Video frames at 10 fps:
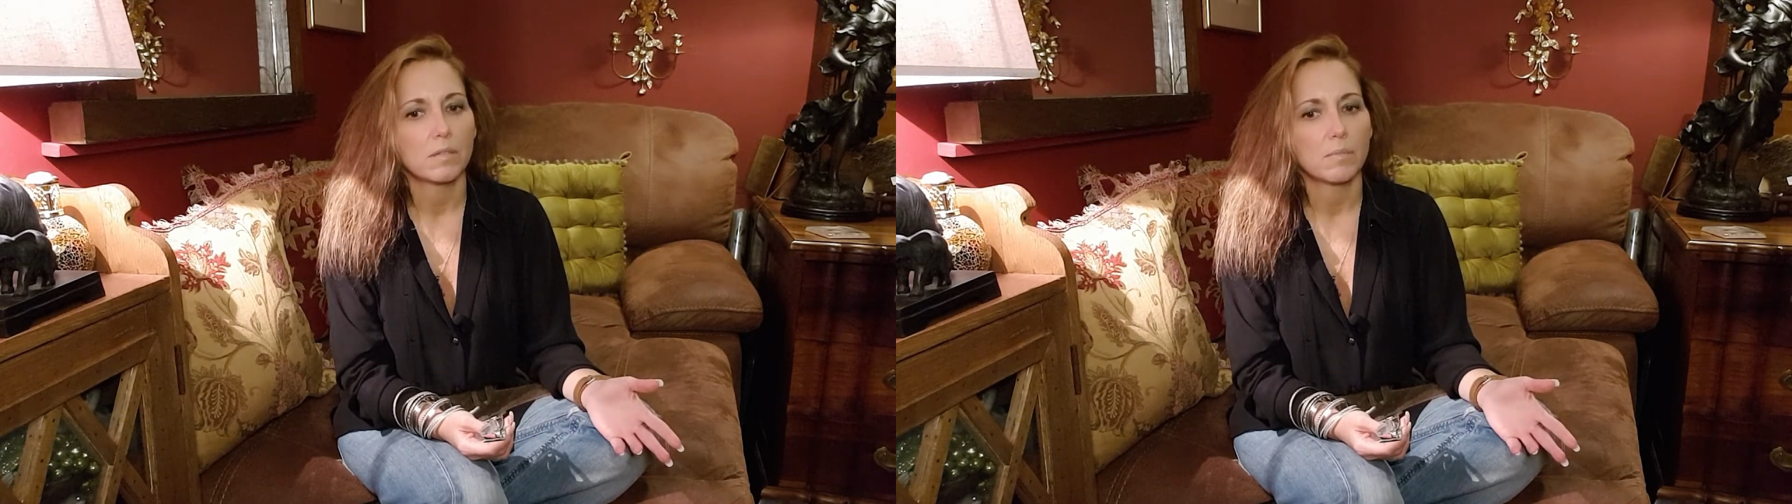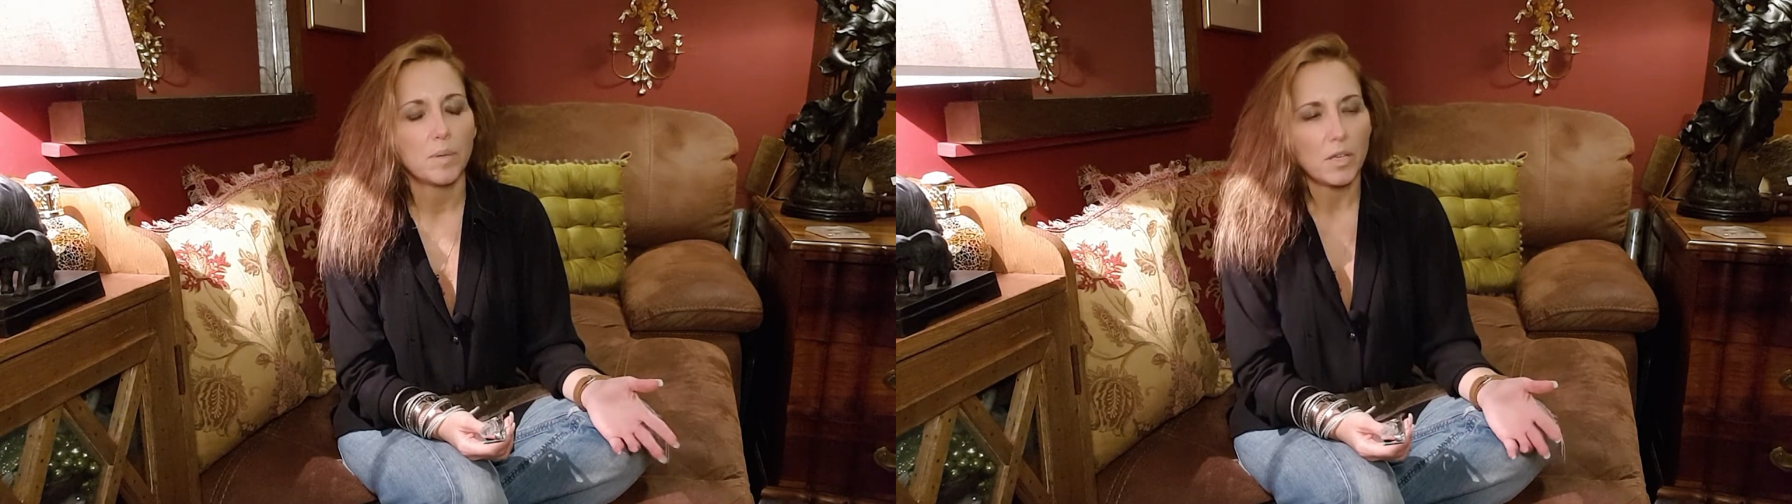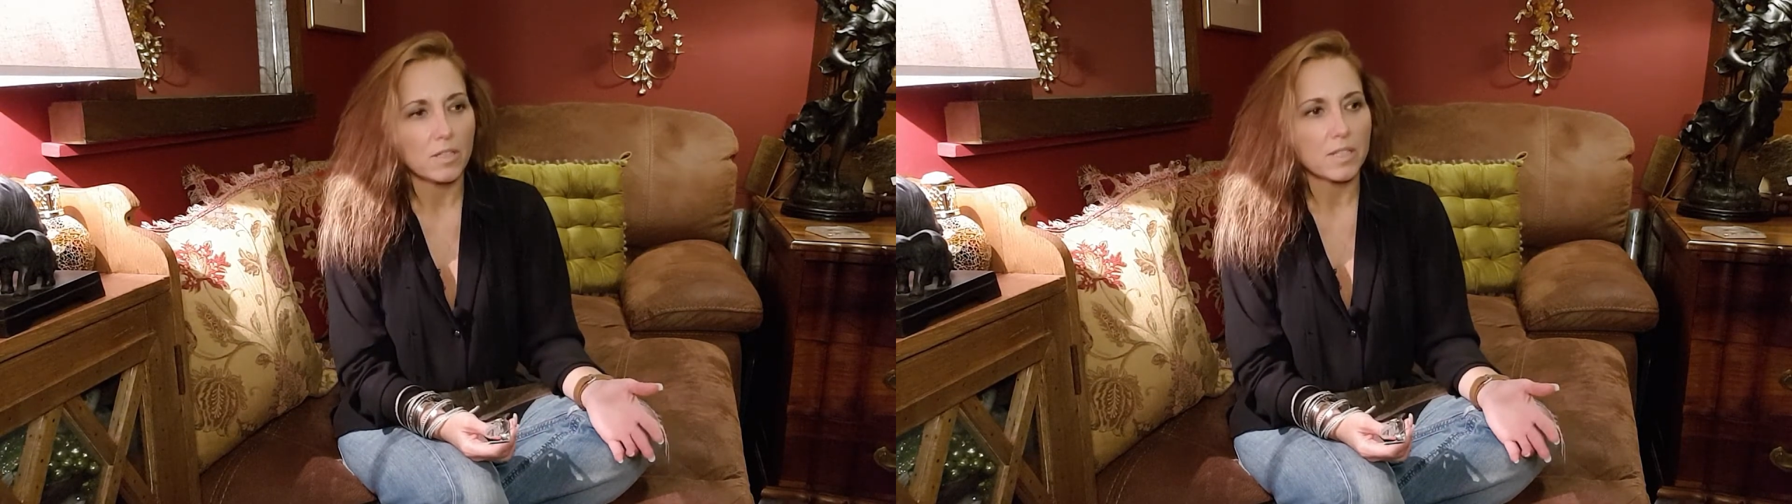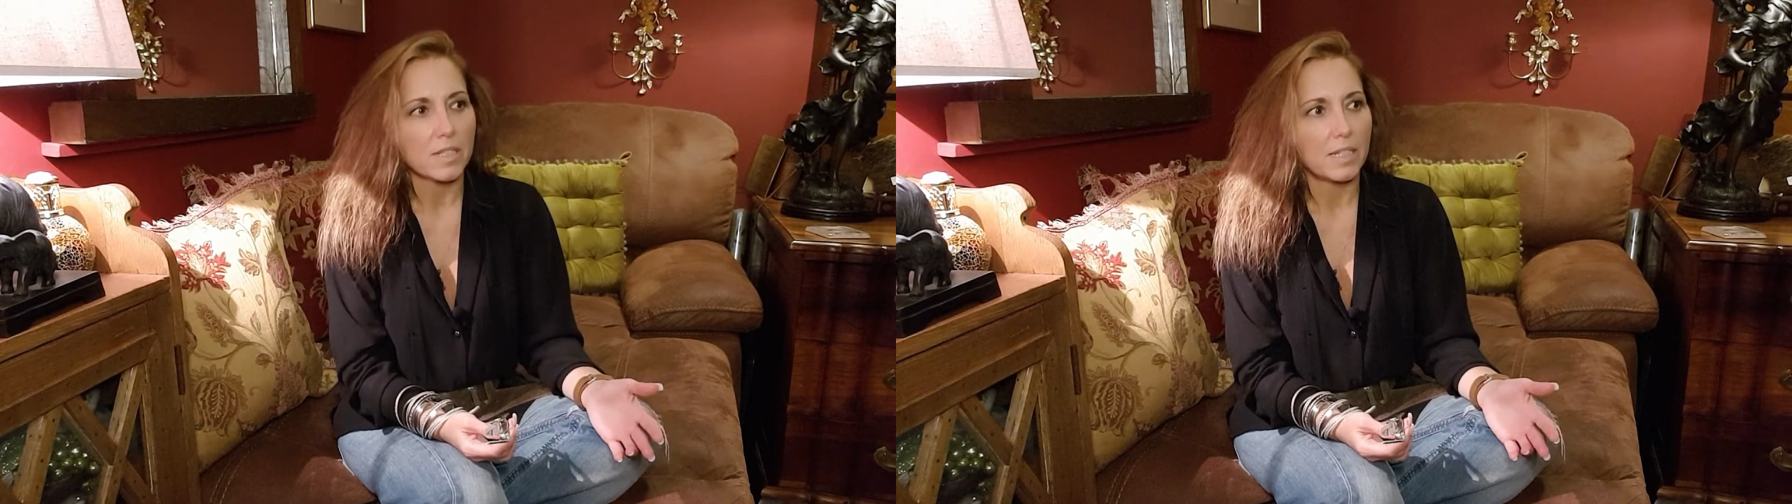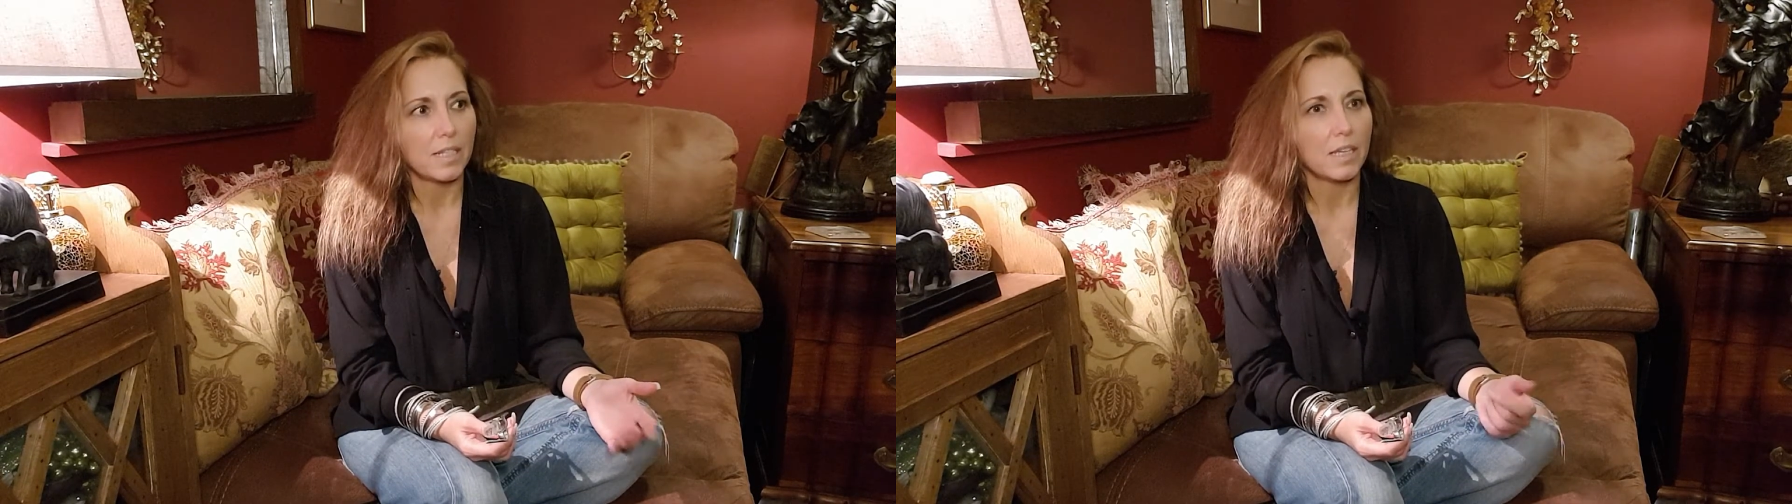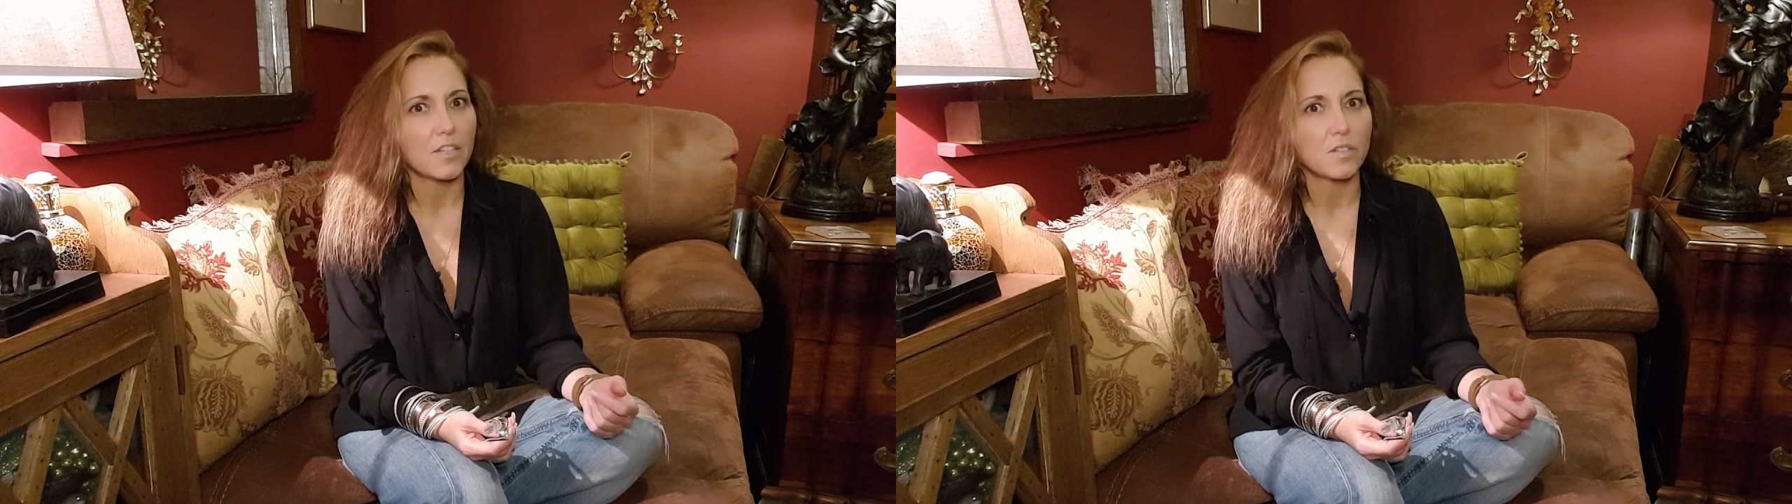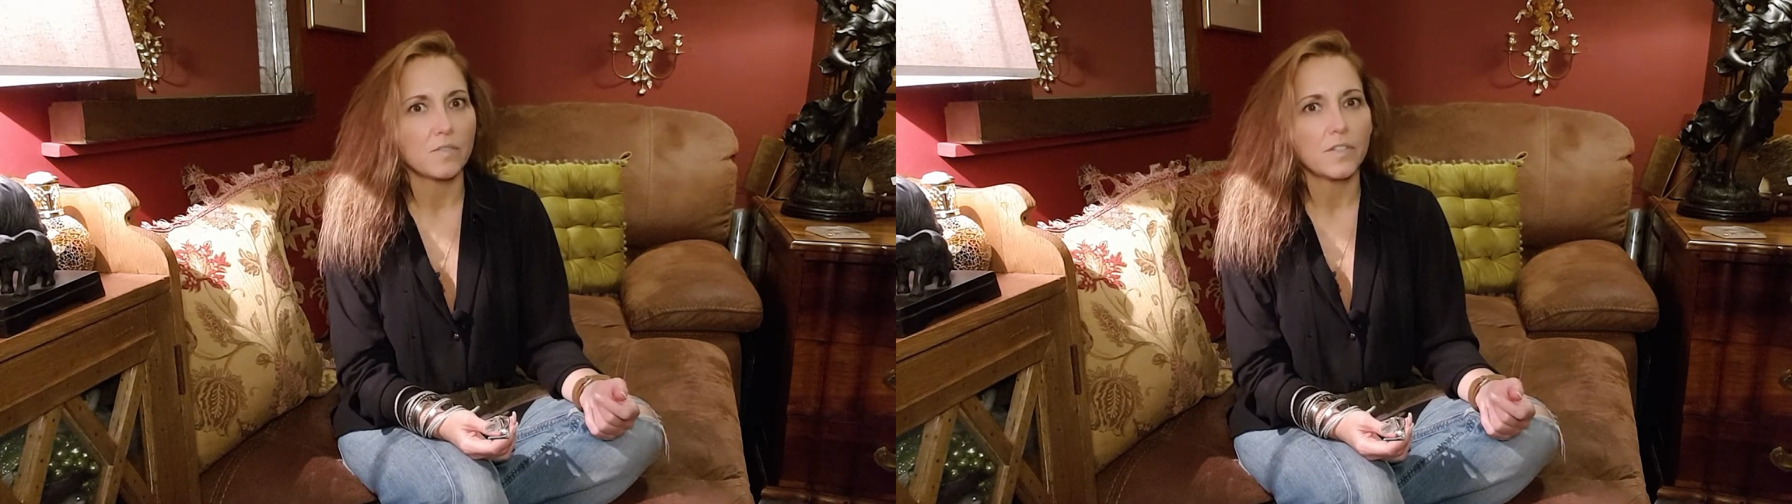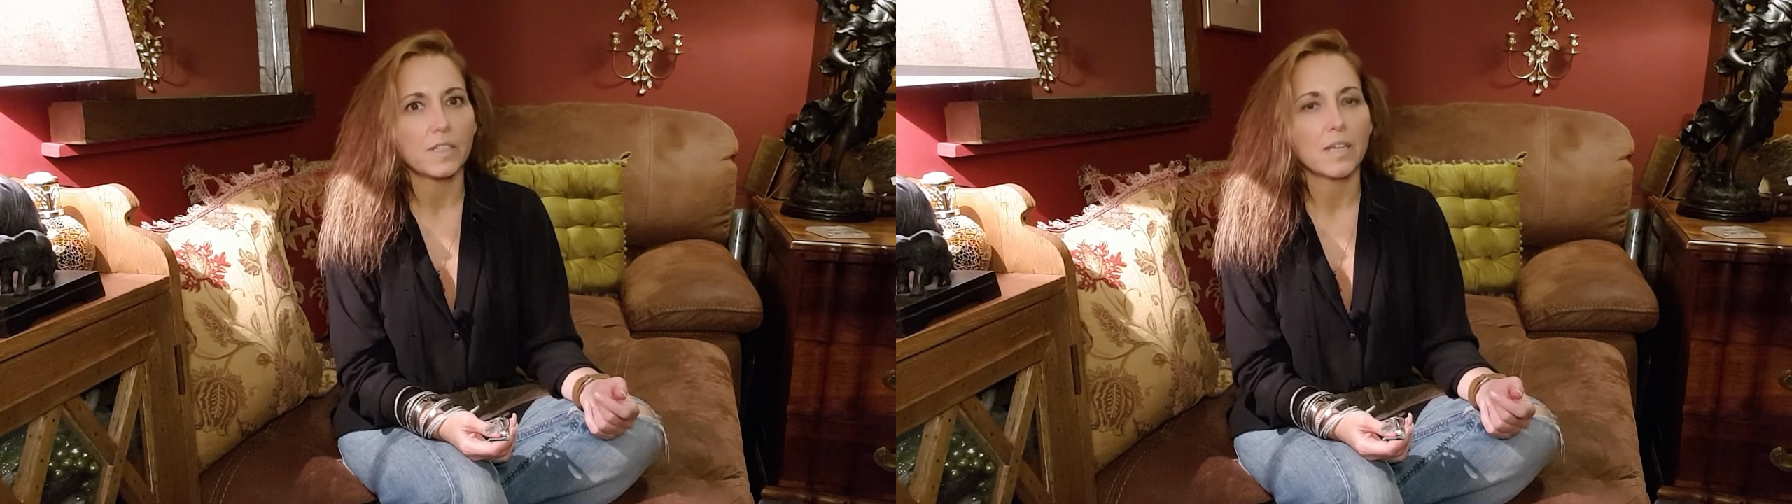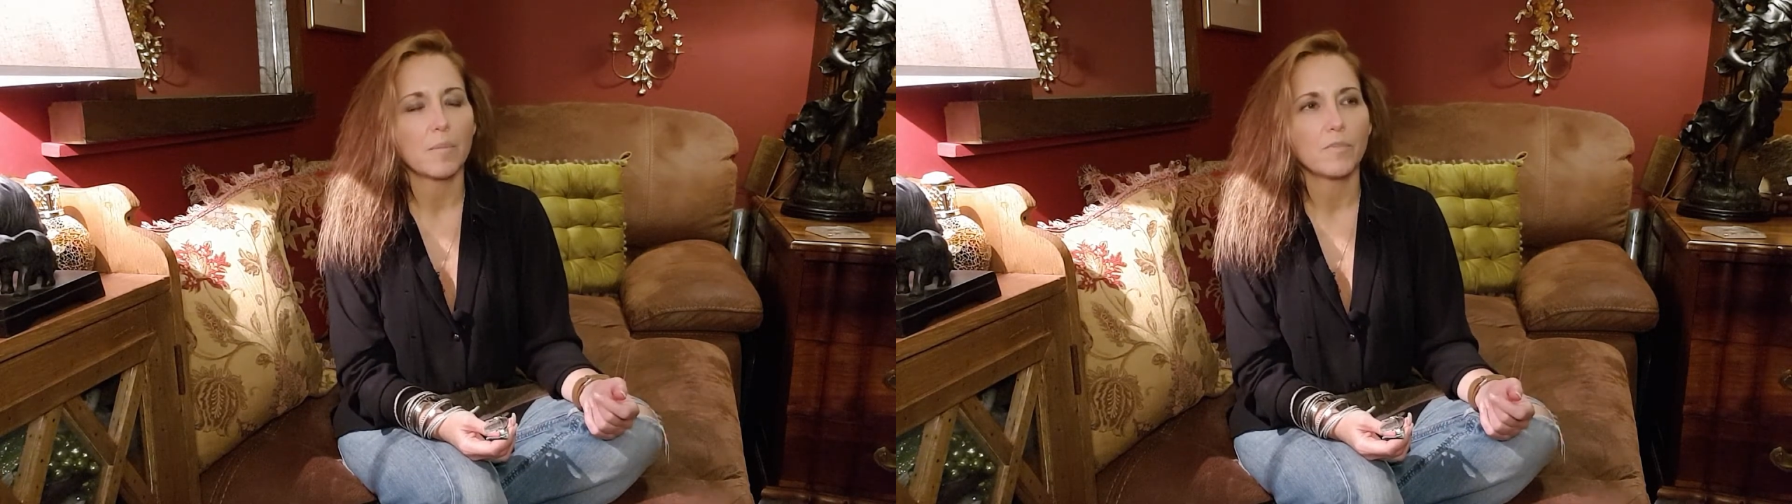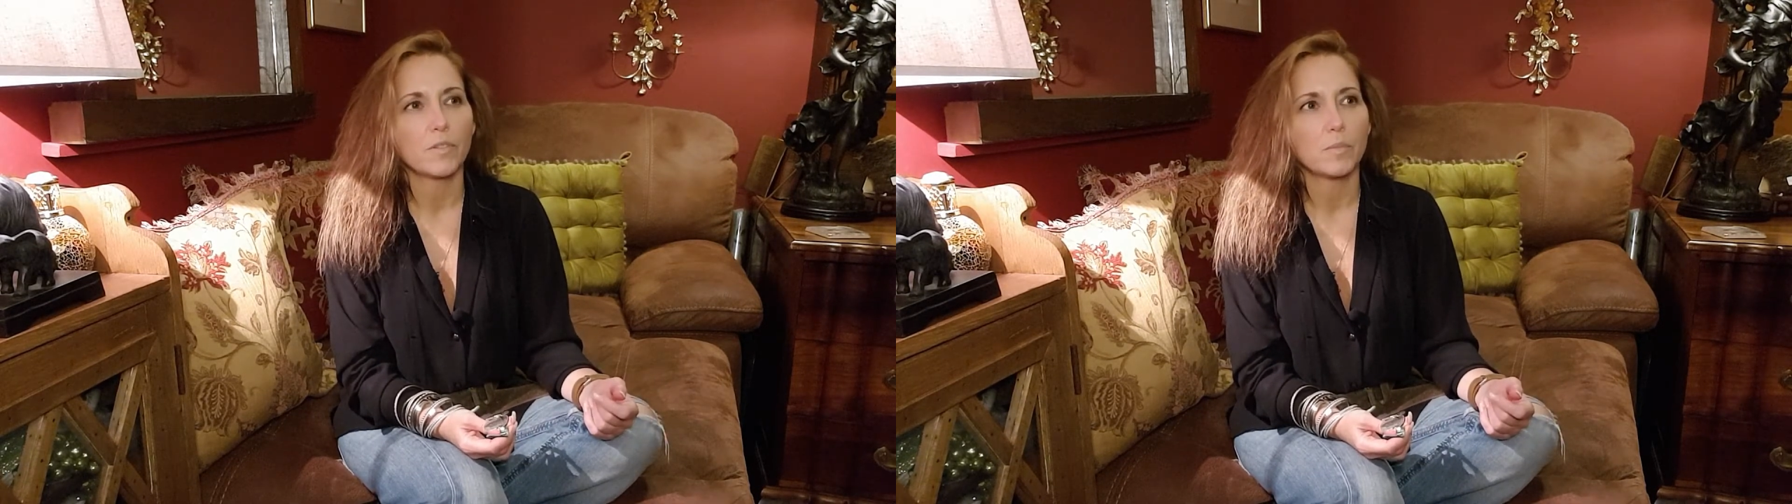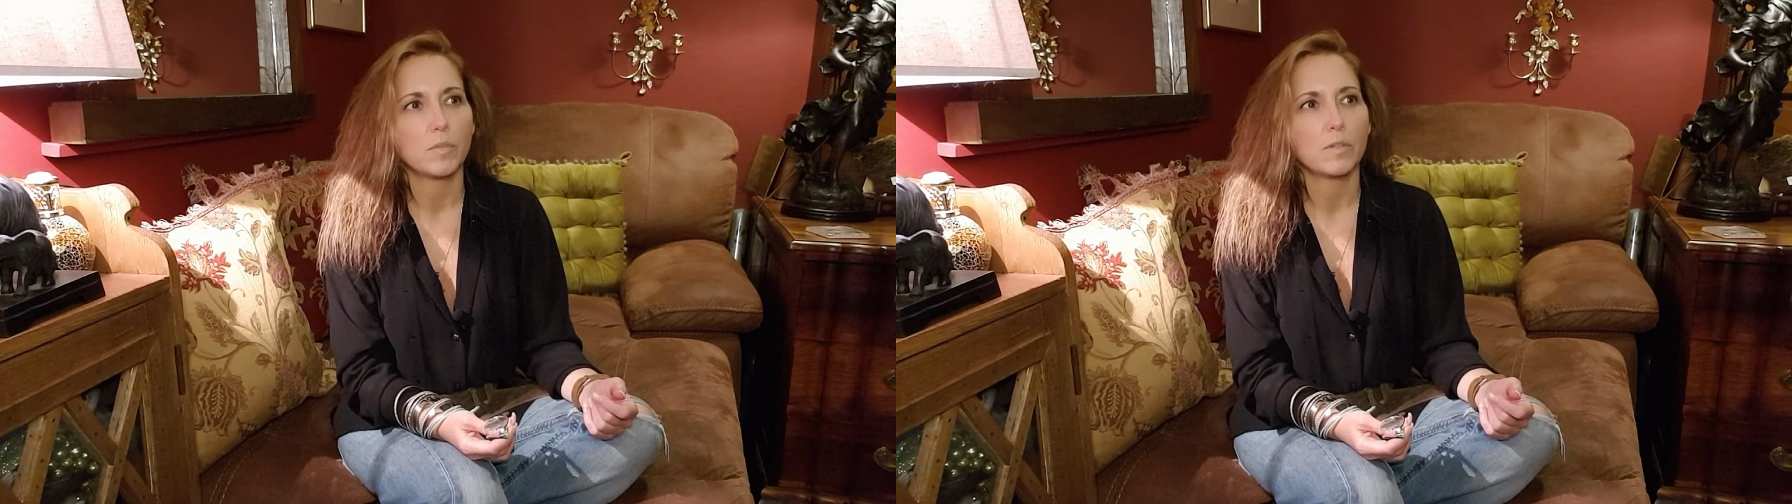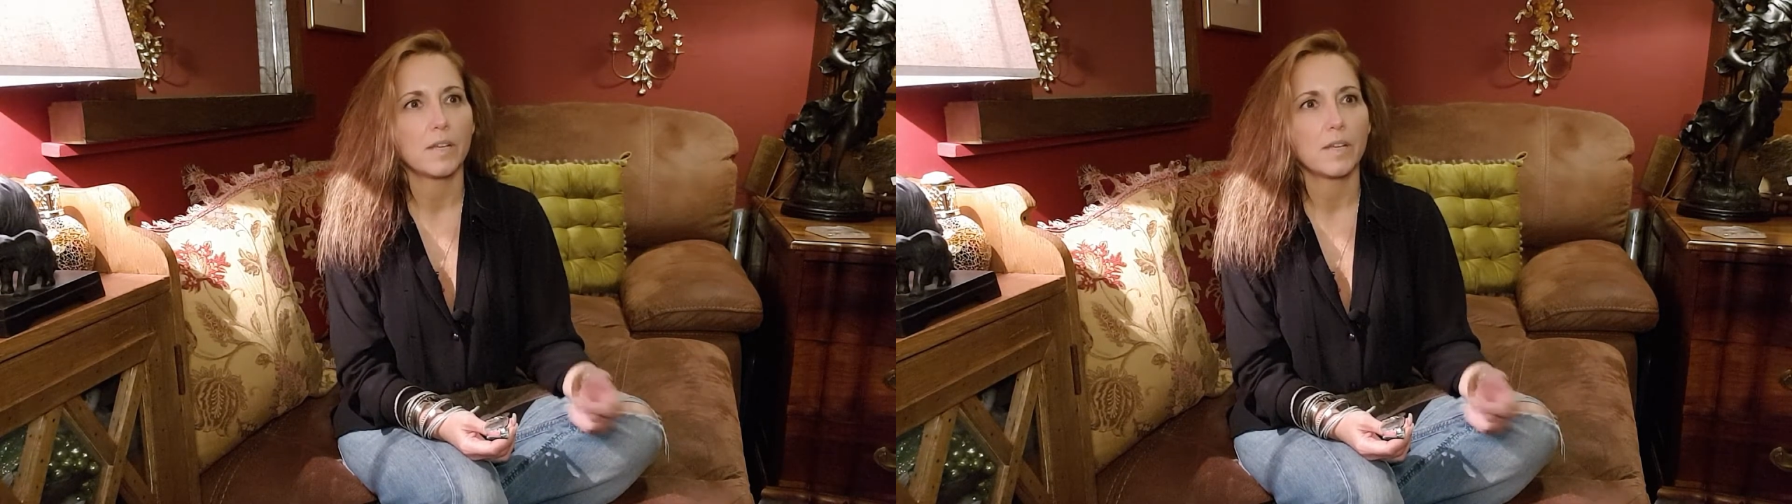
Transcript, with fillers: Personally, I don't feel comfortable